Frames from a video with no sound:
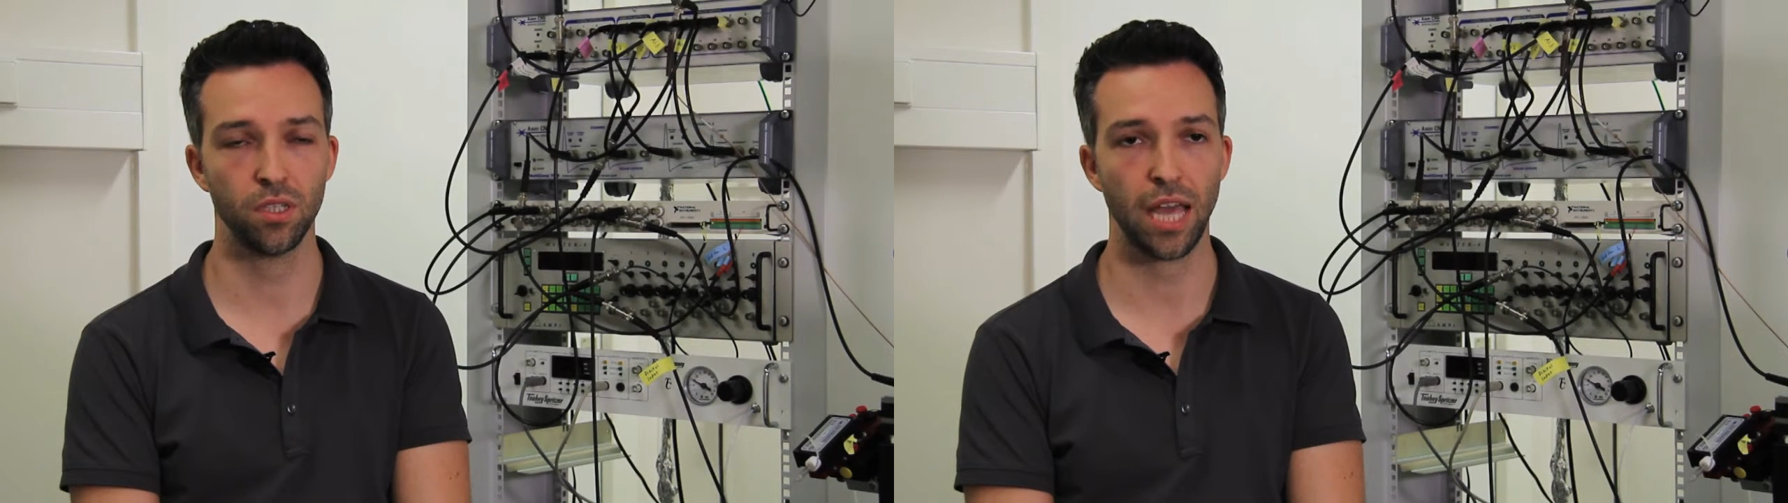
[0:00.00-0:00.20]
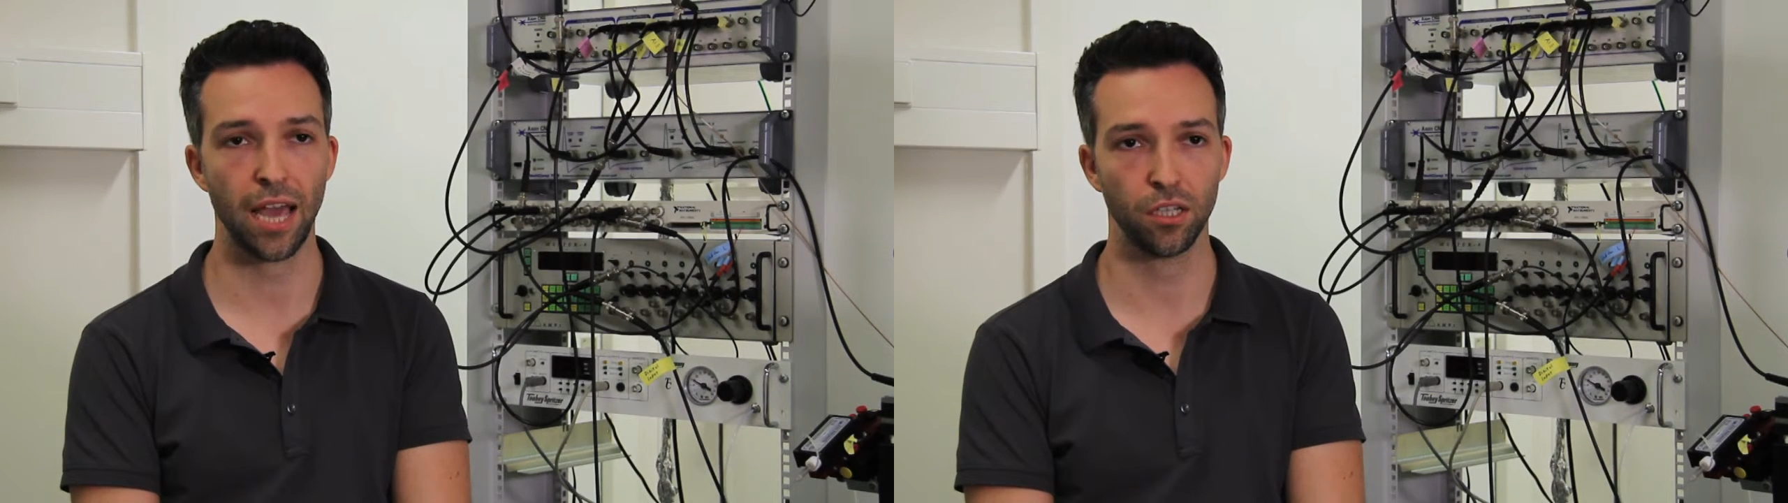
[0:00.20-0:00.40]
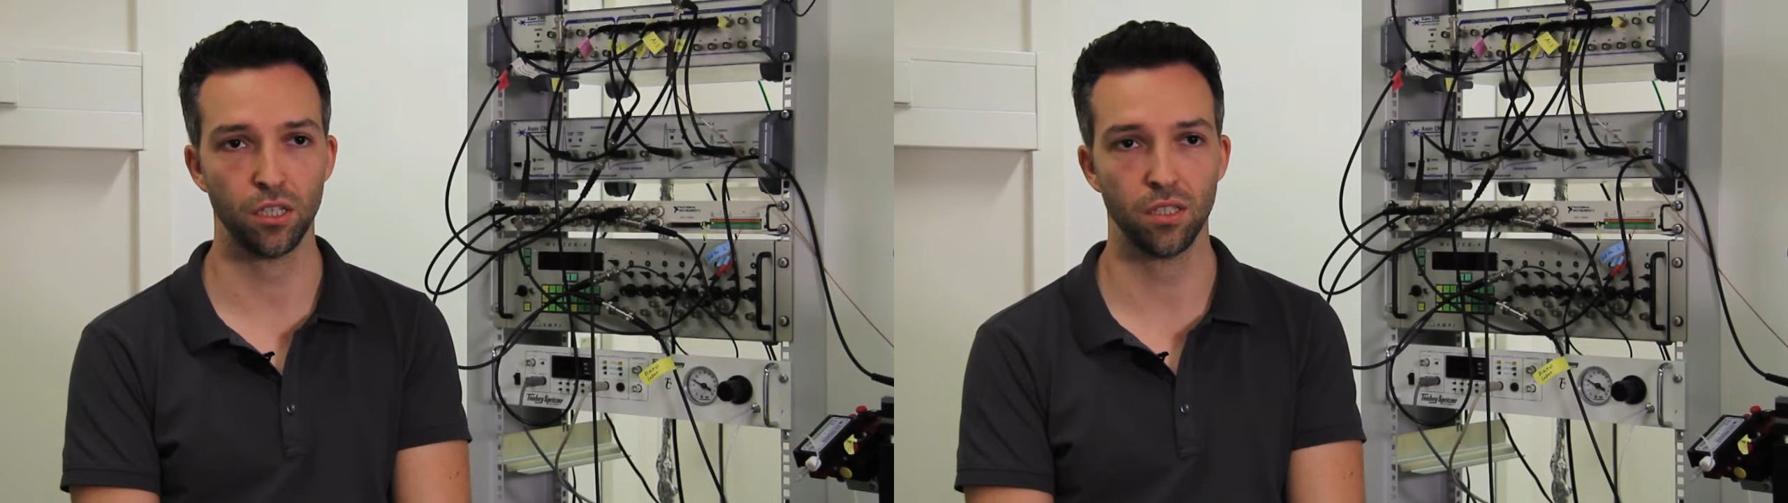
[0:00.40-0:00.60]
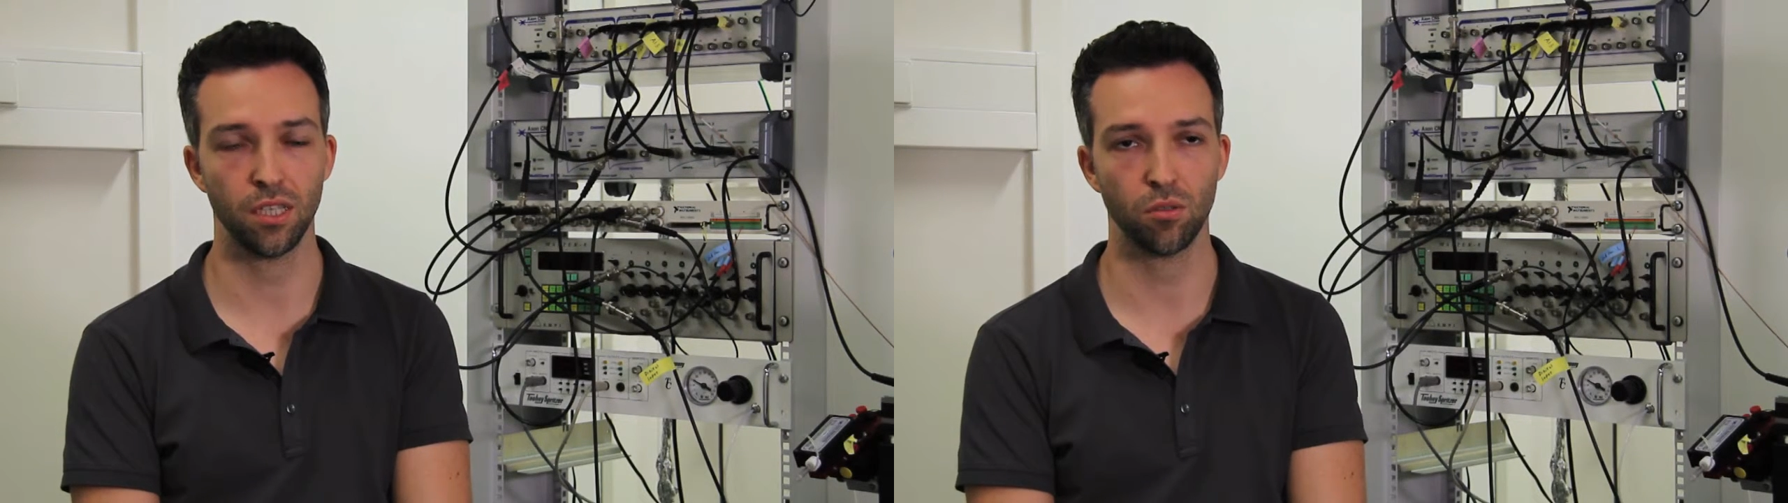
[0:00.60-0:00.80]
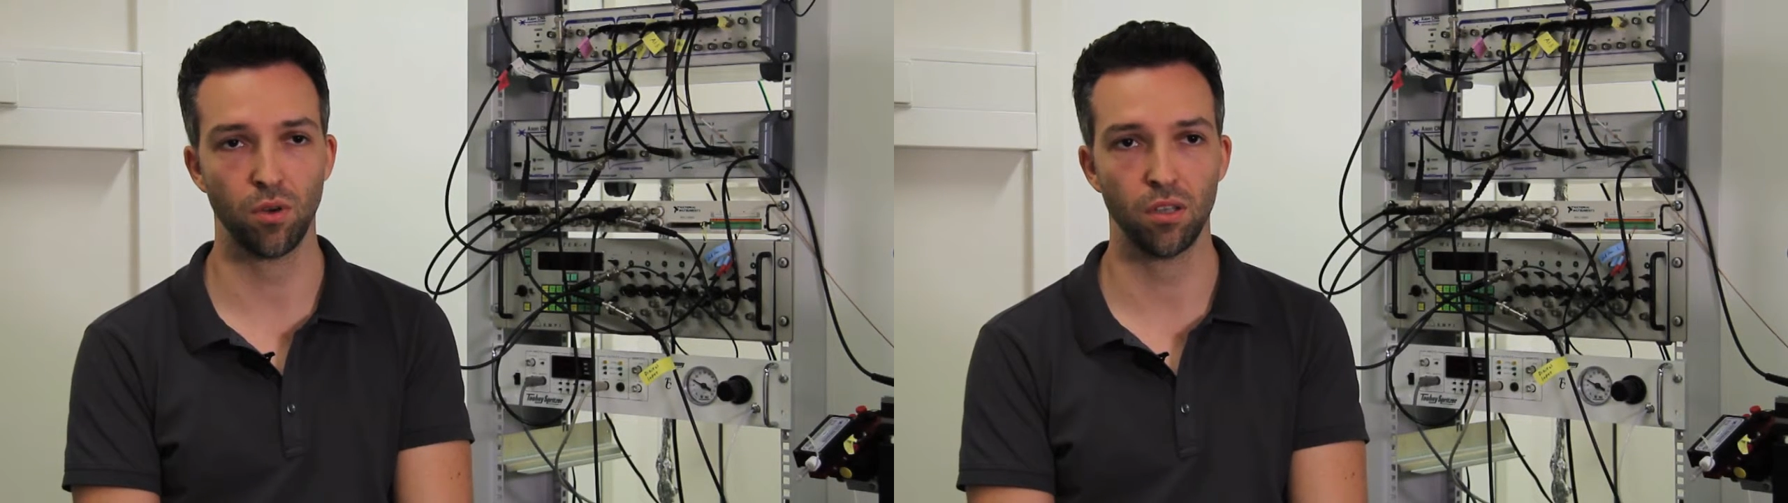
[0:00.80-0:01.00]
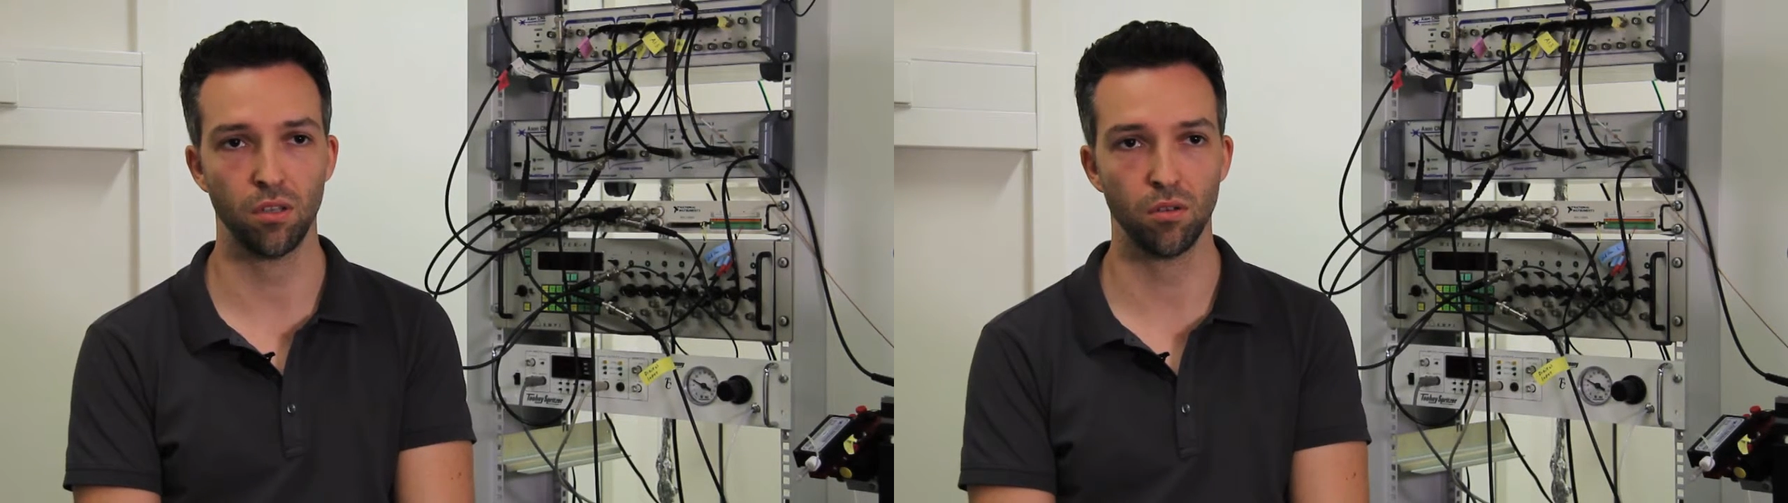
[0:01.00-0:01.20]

actions at quite low